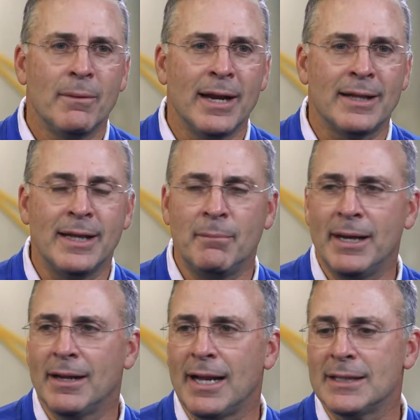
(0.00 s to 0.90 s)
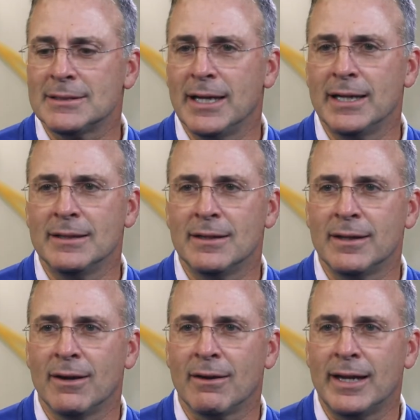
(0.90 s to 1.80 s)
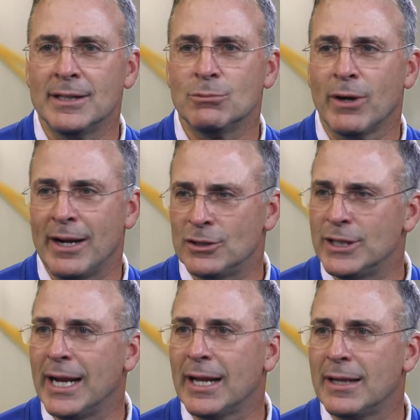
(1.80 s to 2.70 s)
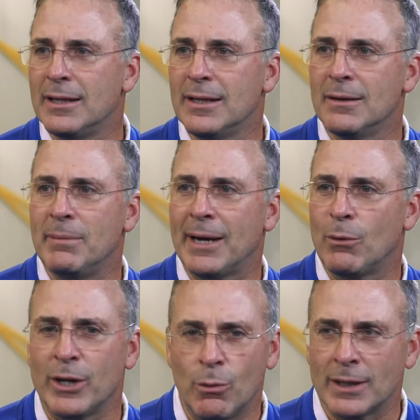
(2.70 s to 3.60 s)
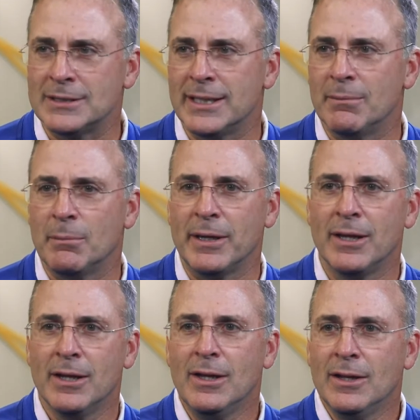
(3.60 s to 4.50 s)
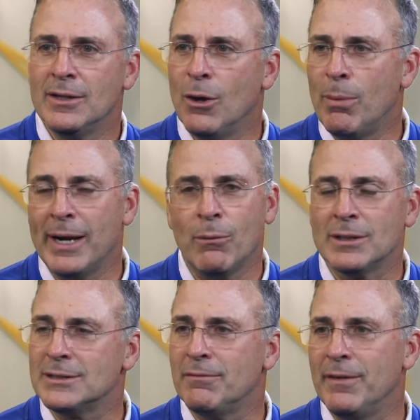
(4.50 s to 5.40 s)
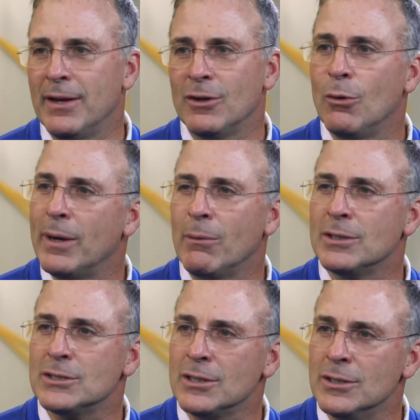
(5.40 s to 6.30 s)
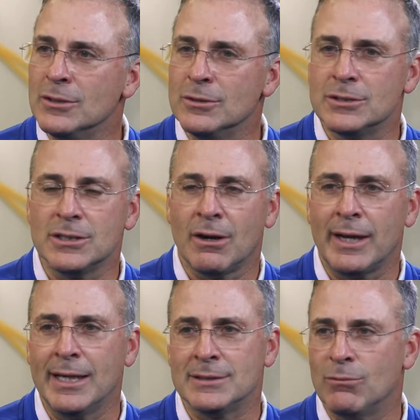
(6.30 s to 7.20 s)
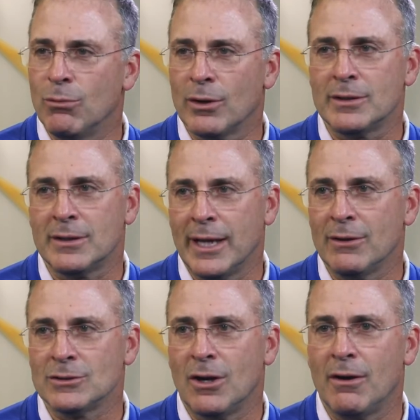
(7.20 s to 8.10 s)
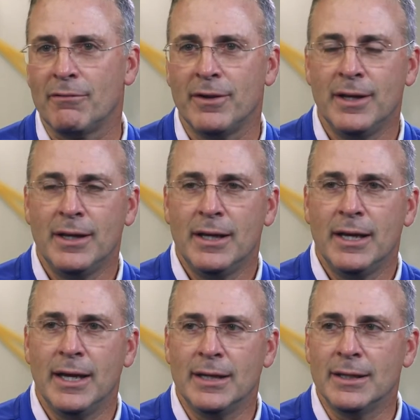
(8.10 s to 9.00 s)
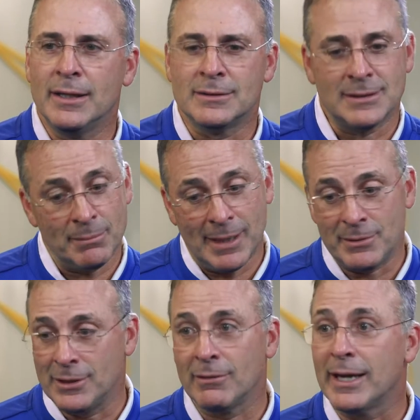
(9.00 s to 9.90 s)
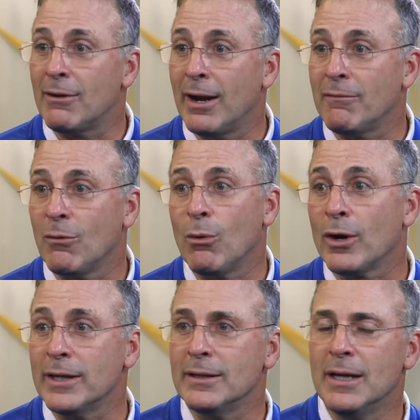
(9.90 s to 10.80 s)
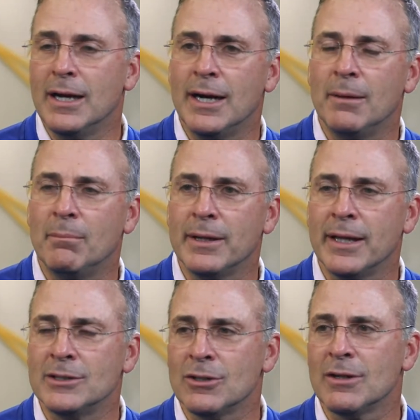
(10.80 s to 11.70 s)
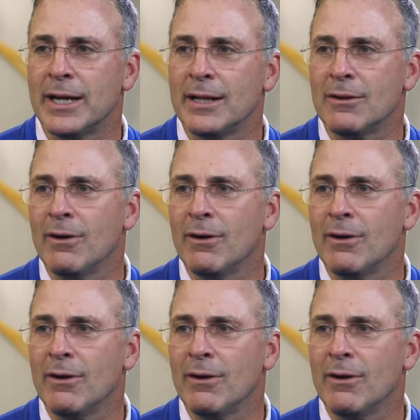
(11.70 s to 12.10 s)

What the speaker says: we had a team meeting last night, and you know, our kids were energetic, you know, back where you want to see them. I mean, nobody wants to fail. Nobody wants to lose. Our kids have worked their tails off, and sometimes you don't get credit for working, but they certainly got the